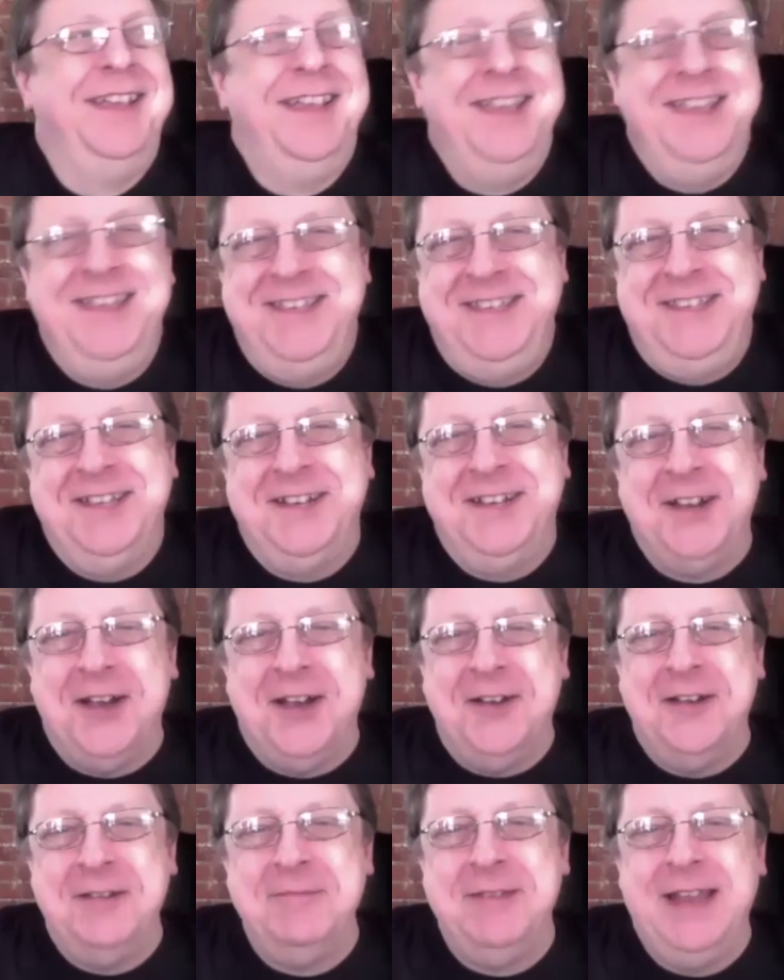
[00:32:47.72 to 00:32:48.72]
you
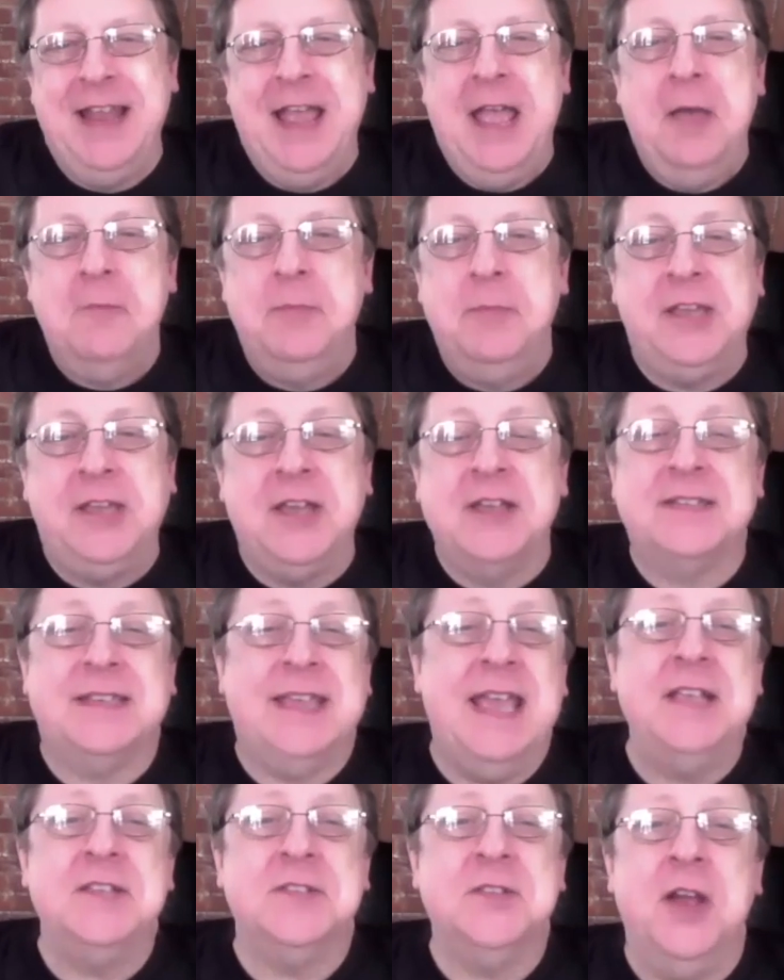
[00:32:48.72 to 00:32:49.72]
know, I mean, because
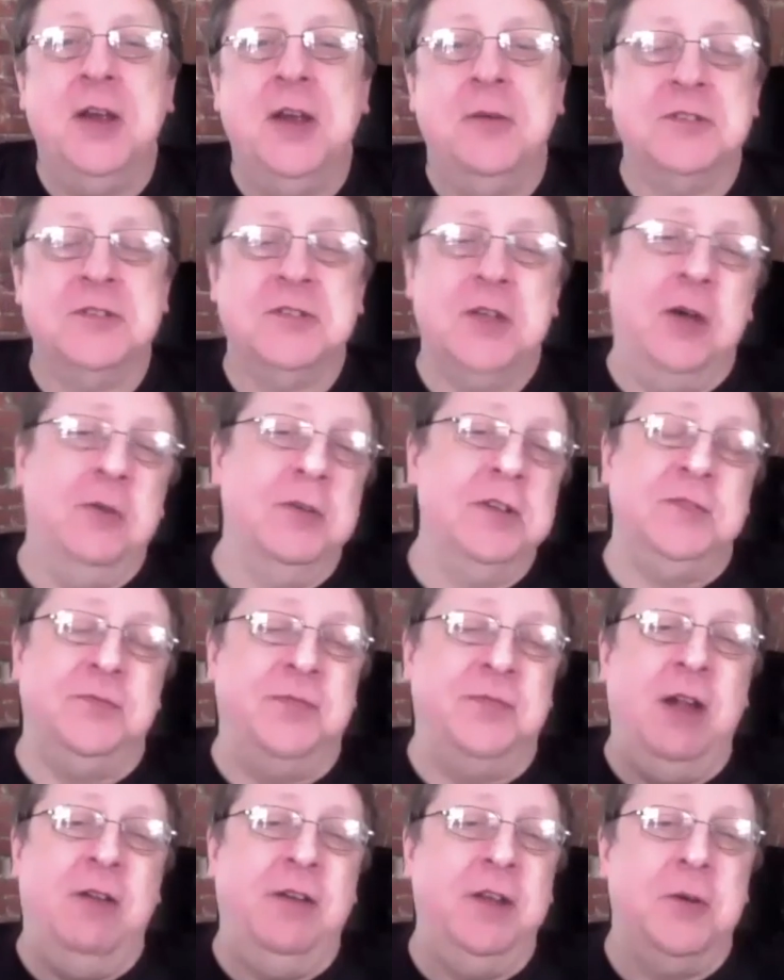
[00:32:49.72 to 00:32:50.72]
Ka-Zar was always
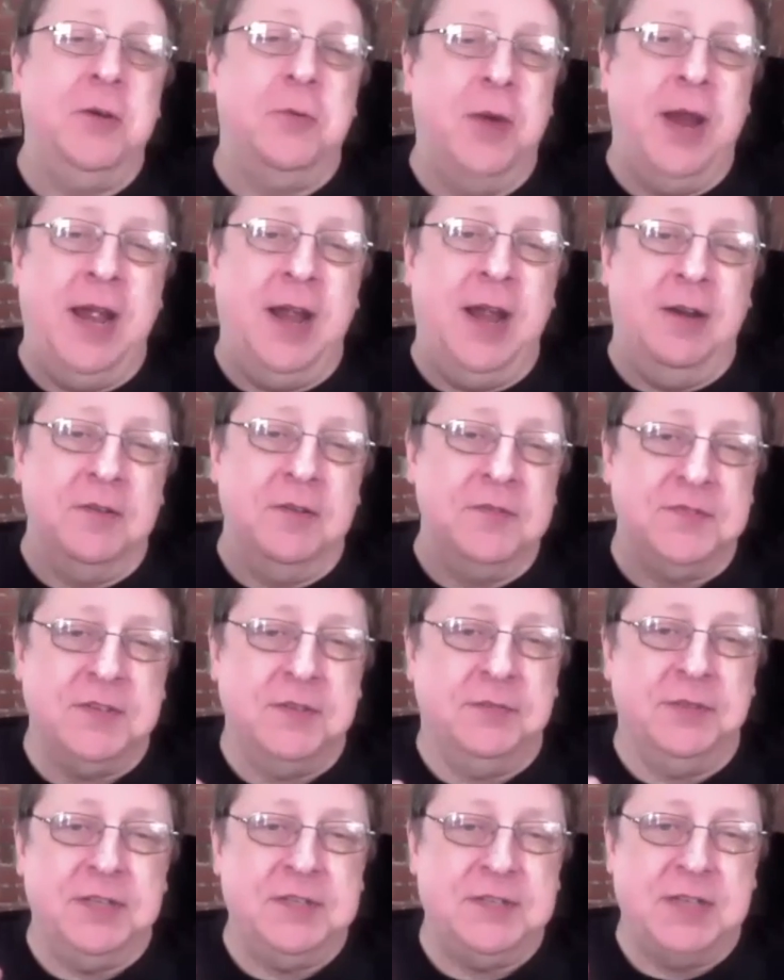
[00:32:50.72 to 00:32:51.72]
very aware of
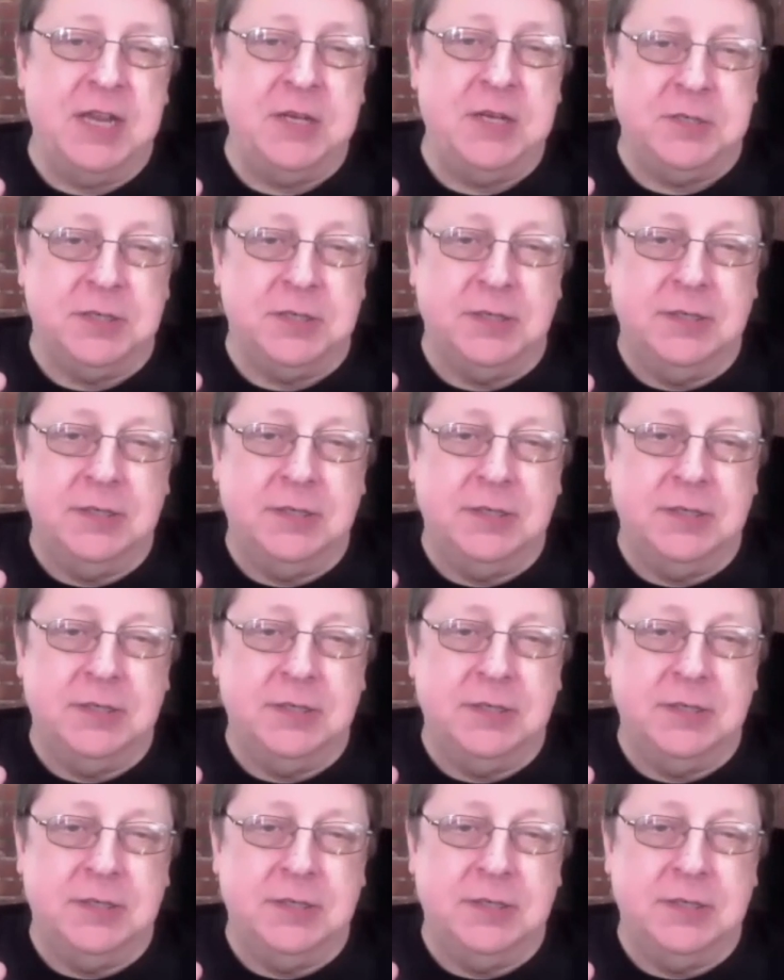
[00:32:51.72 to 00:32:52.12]
civilization.